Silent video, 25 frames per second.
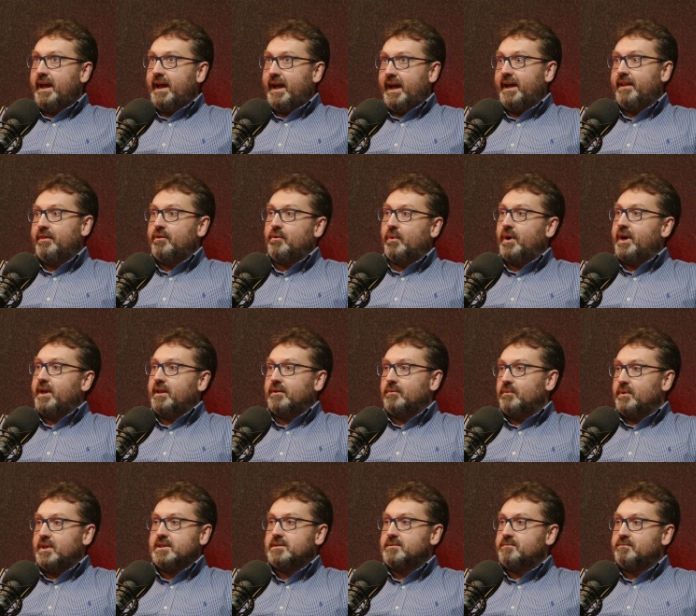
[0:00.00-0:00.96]
And the way that
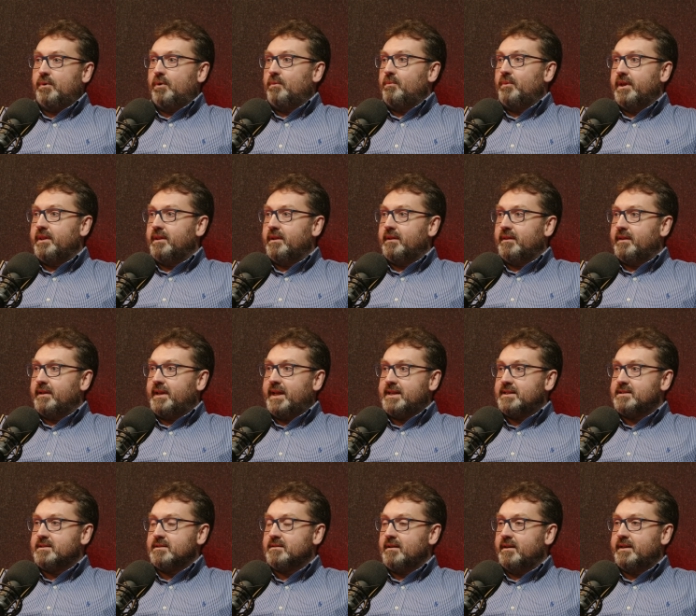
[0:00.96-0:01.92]
we spot whether the
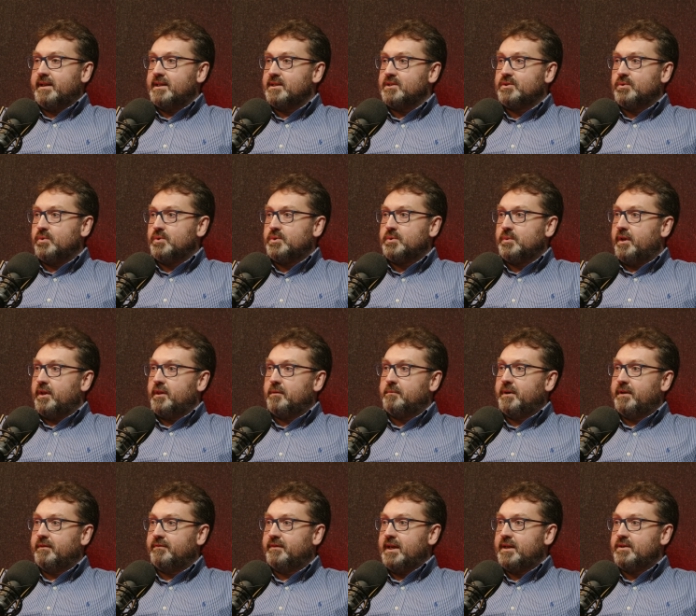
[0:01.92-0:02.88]
data is identical to another
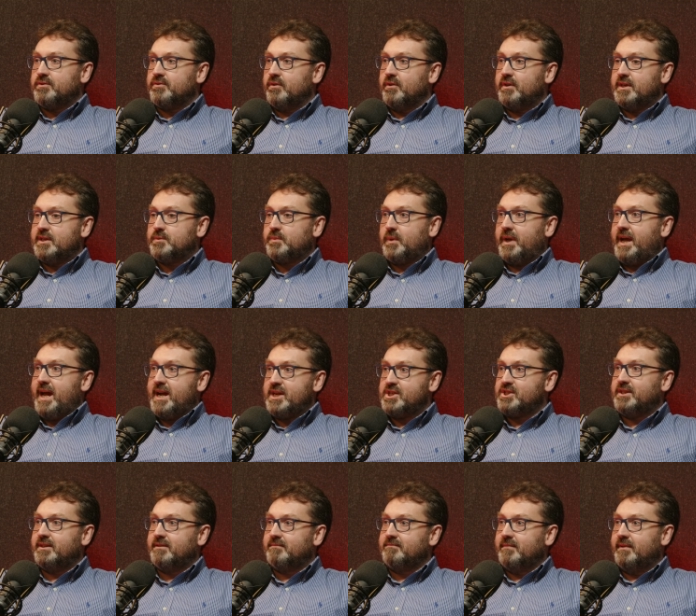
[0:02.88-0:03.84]
bit of data or not is we
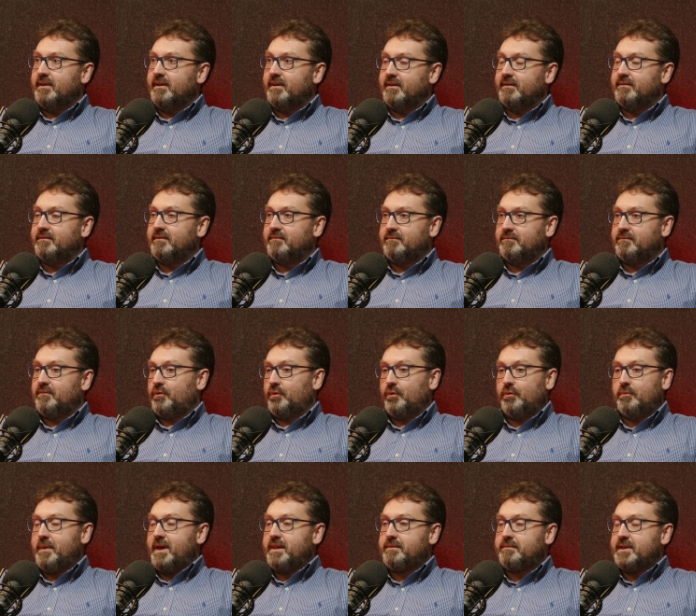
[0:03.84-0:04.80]
hash it, and
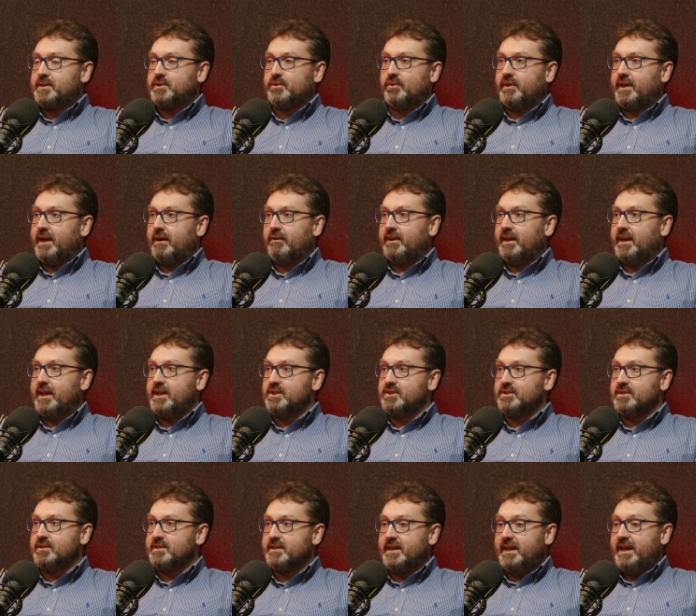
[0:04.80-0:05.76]
through mathematical
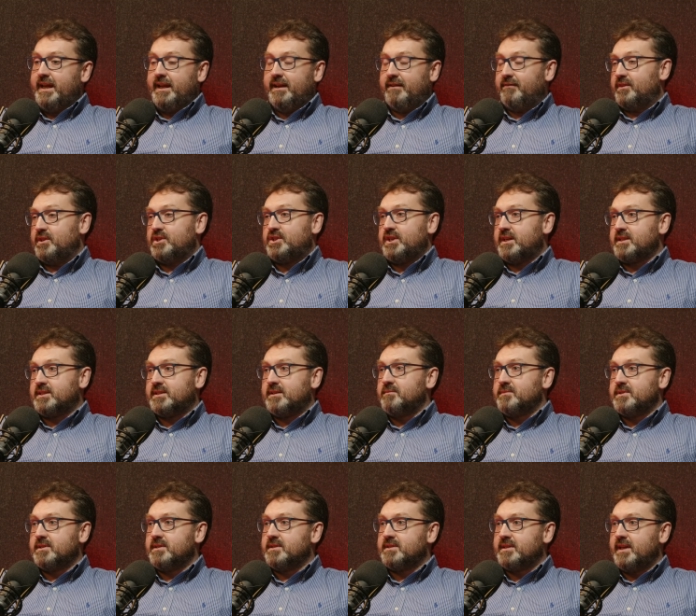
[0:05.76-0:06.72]
calculations, if the
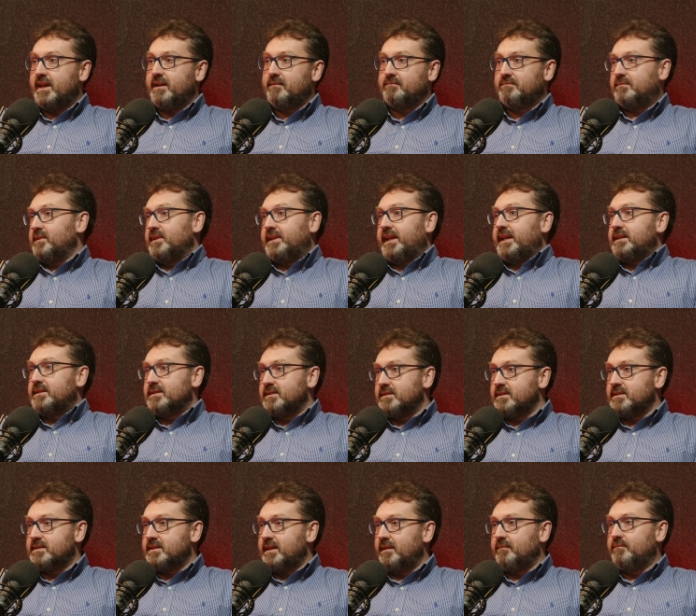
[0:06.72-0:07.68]
checksum's the same, the data's
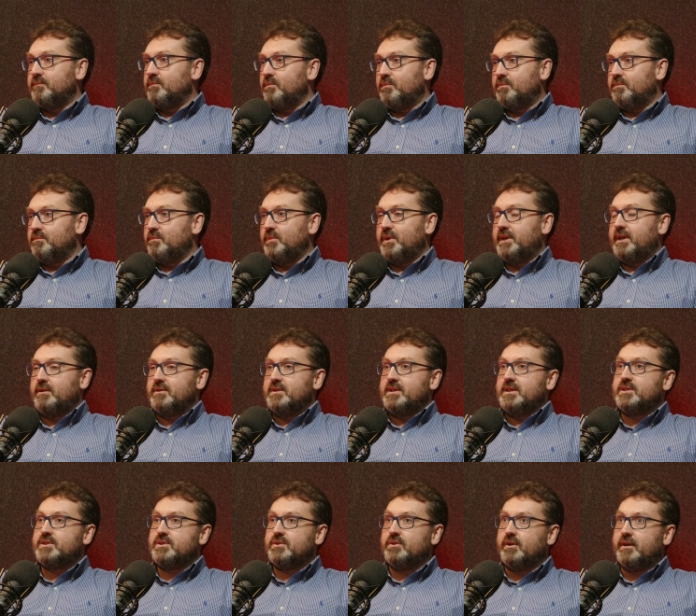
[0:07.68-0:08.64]
the same. We don't
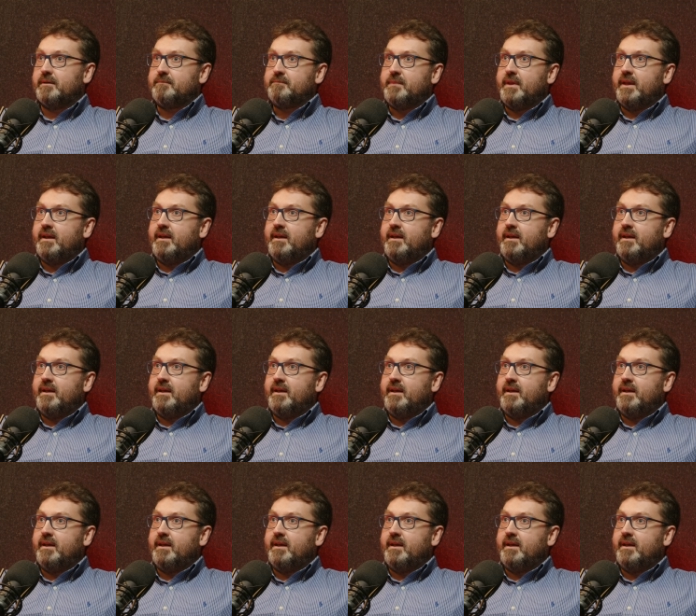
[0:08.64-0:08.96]
need to store it.